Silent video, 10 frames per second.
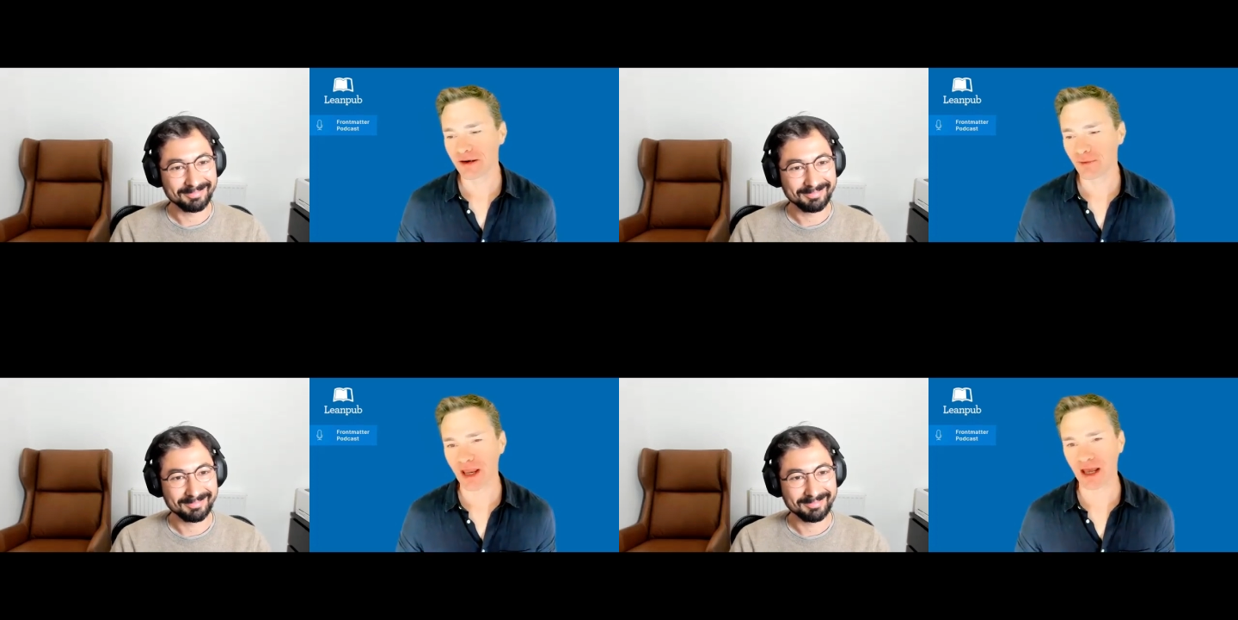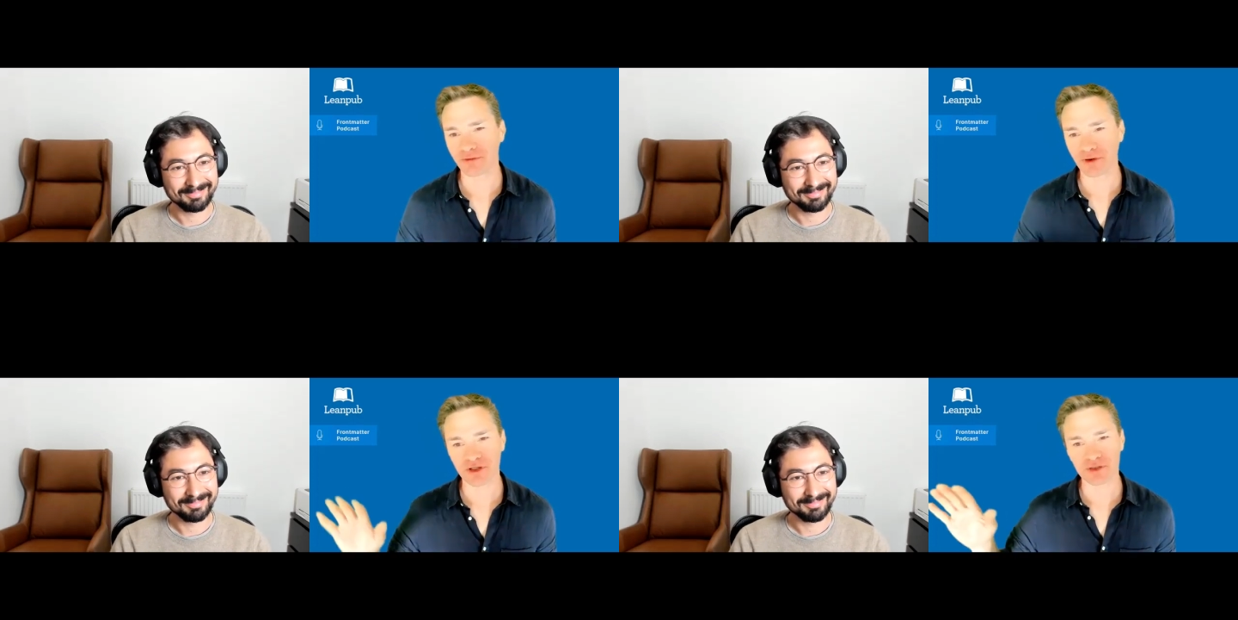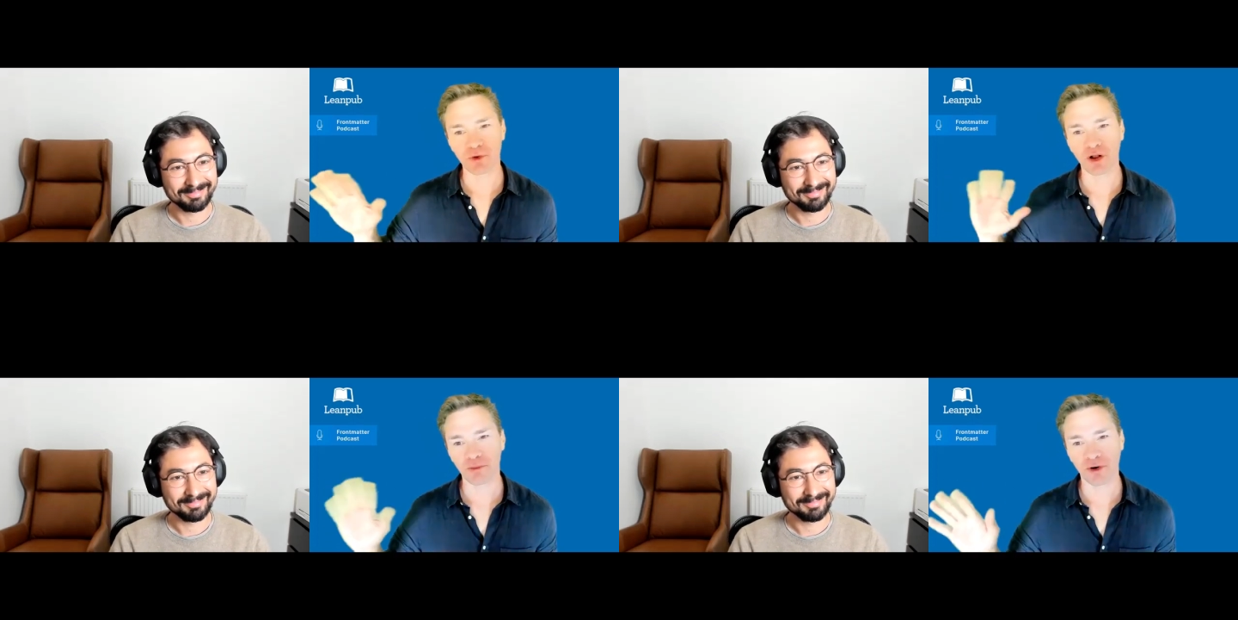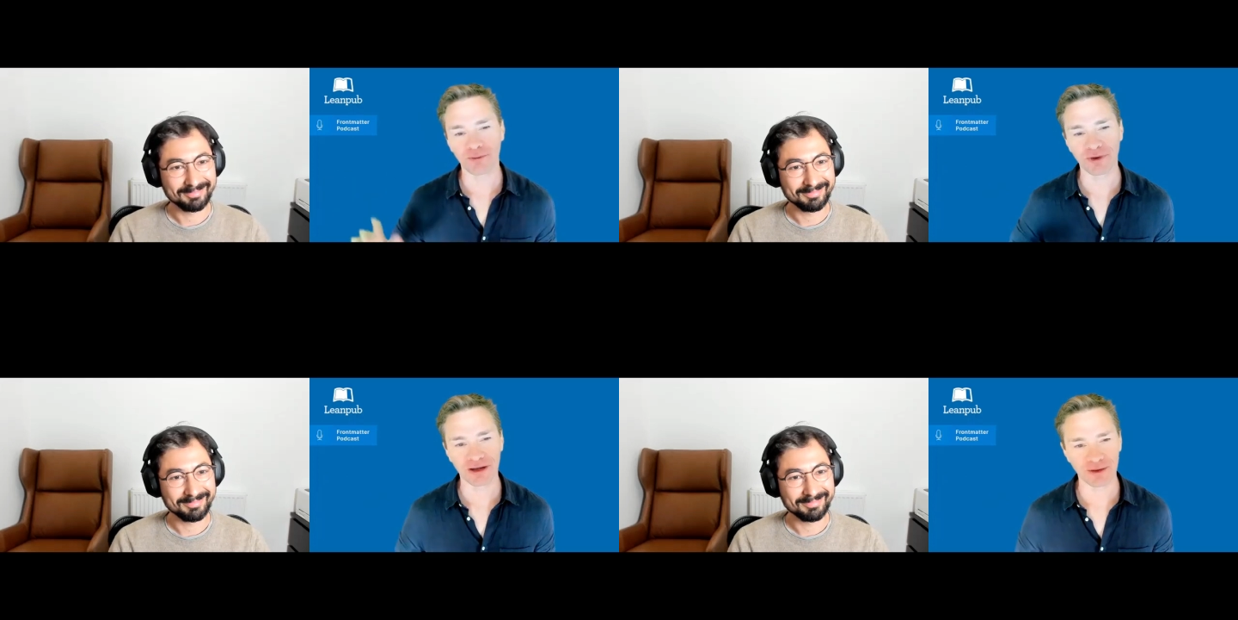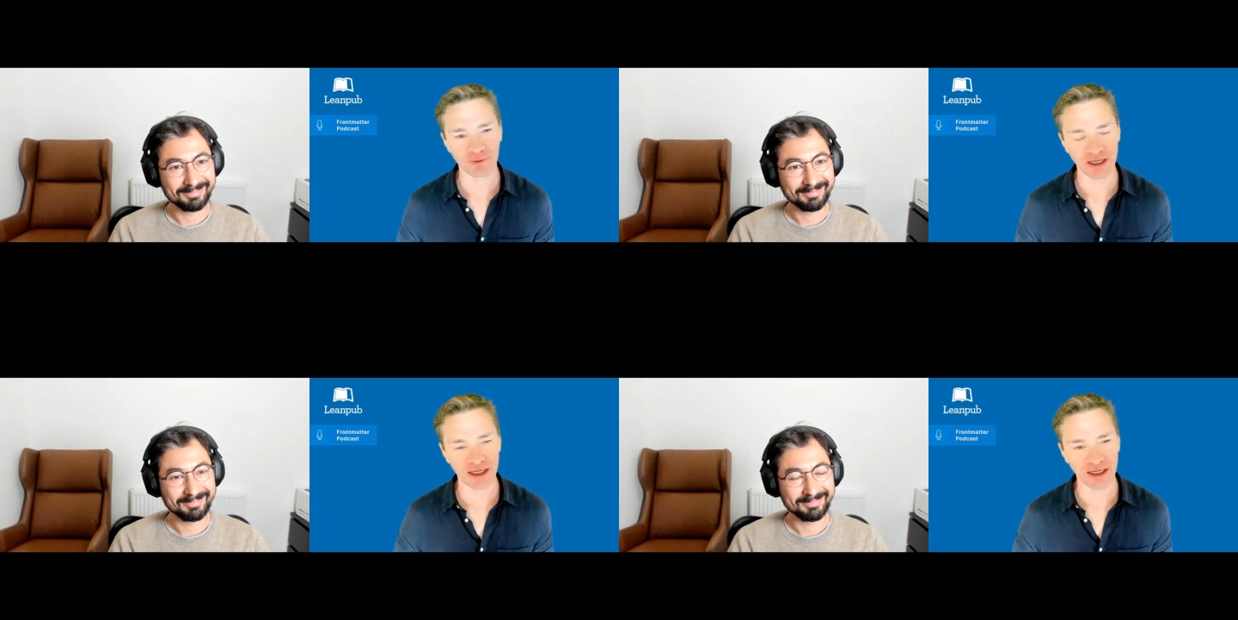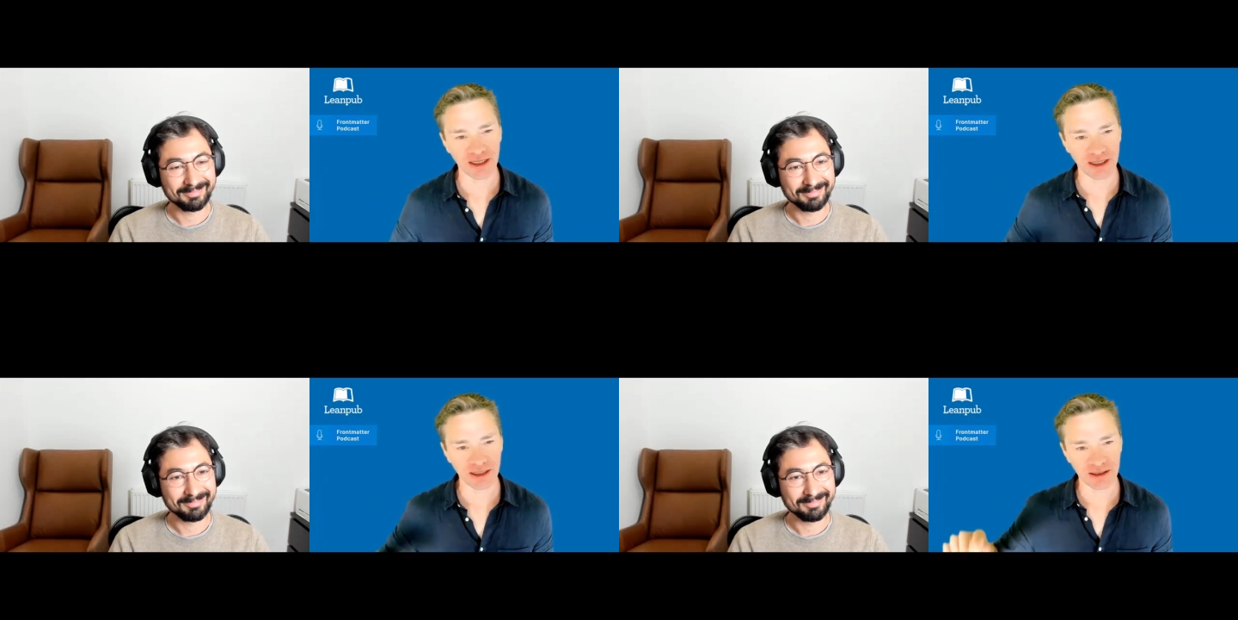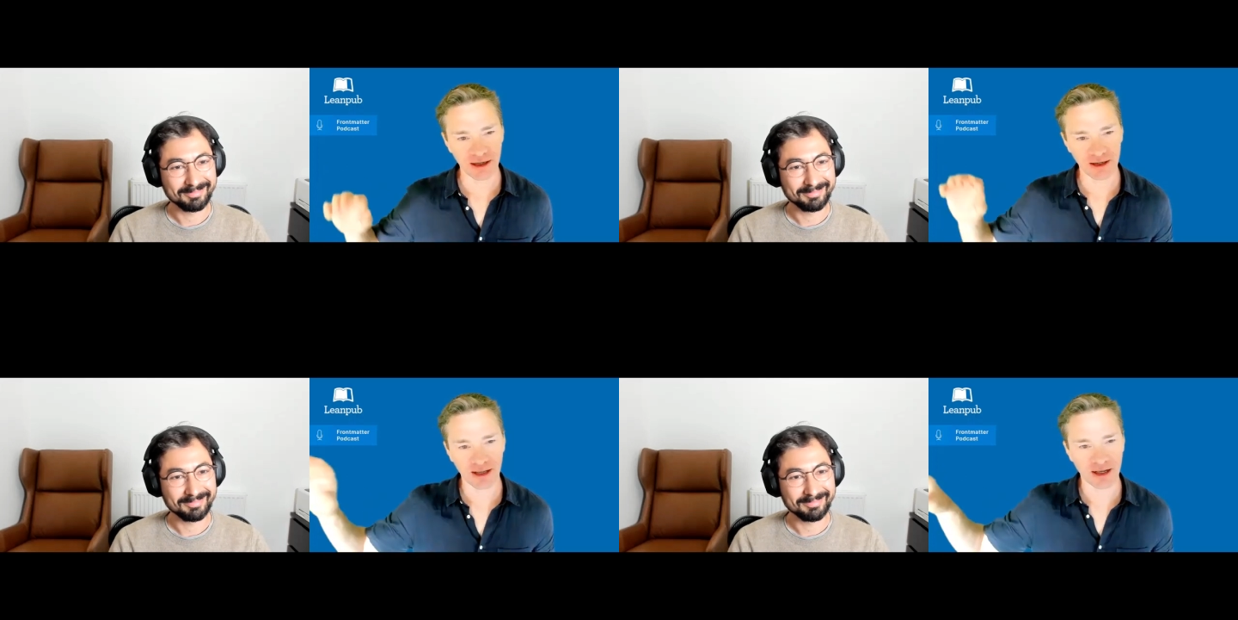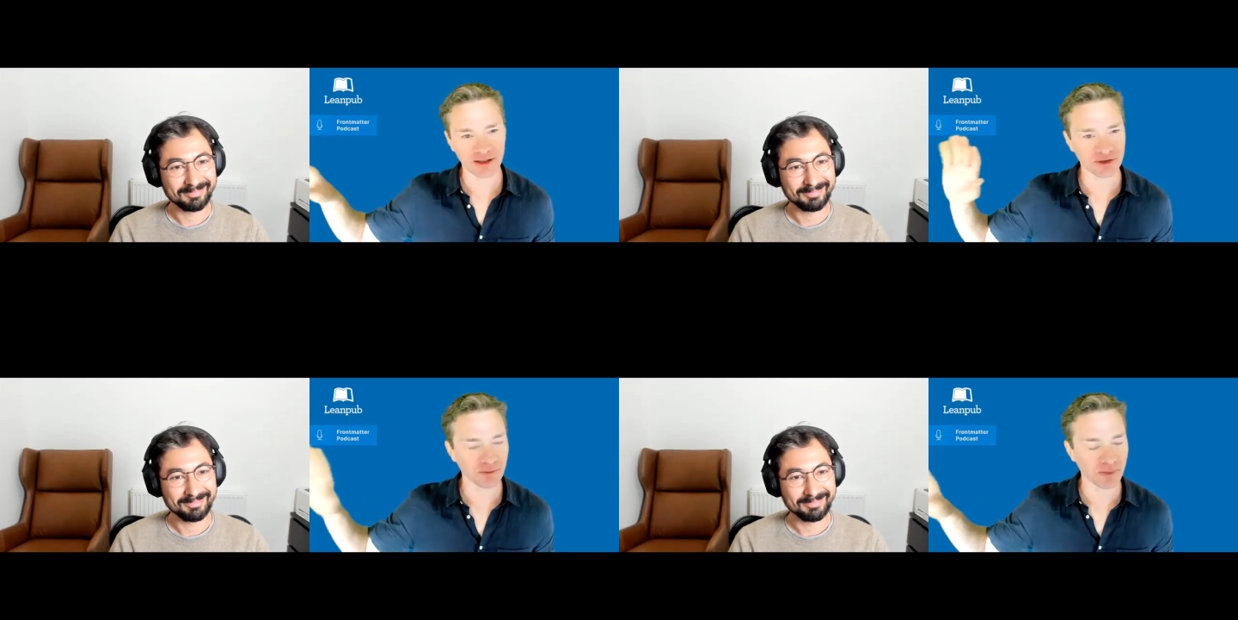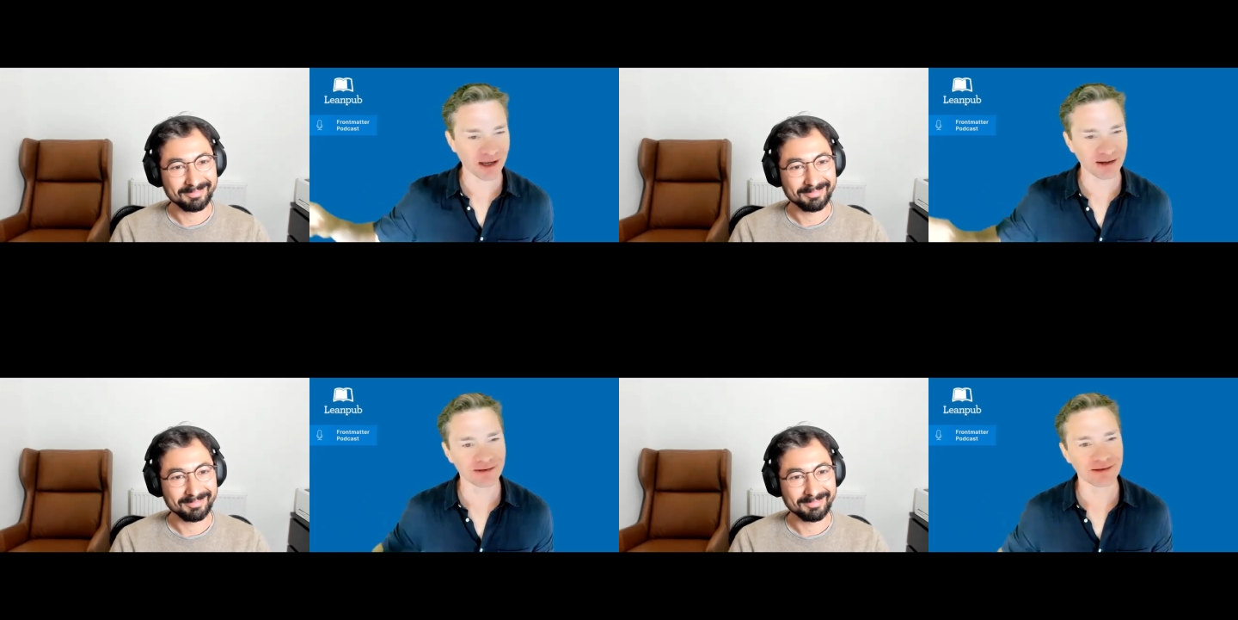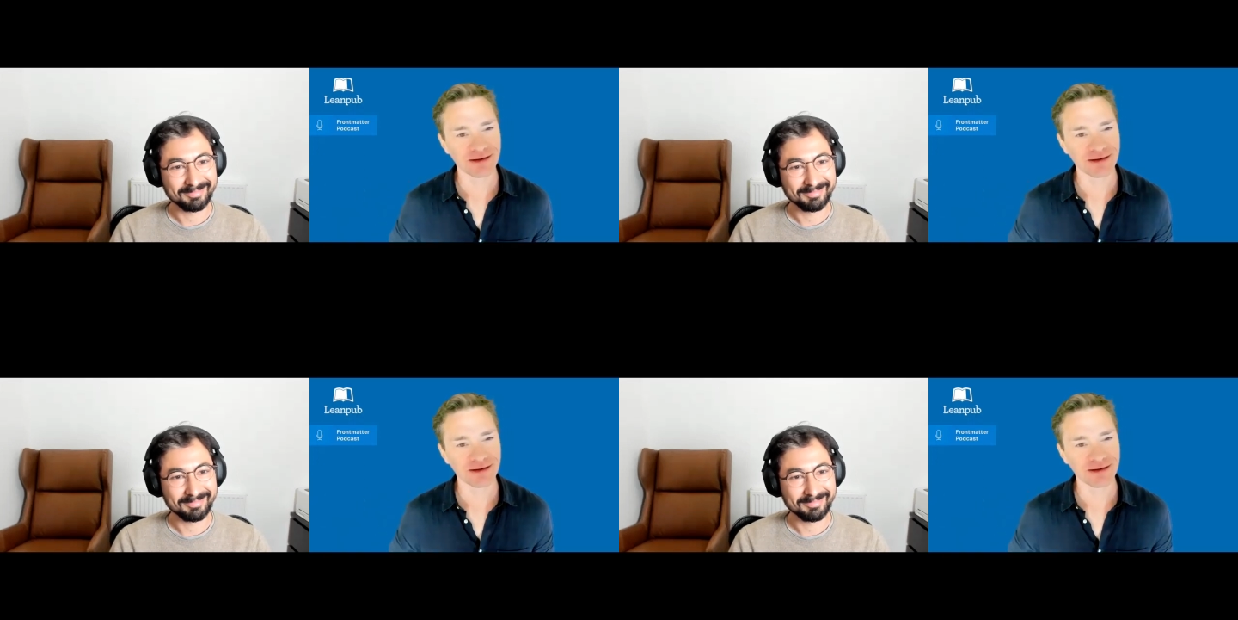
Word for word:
Speaker 1: We had a very small apartment and we needed an extra bed.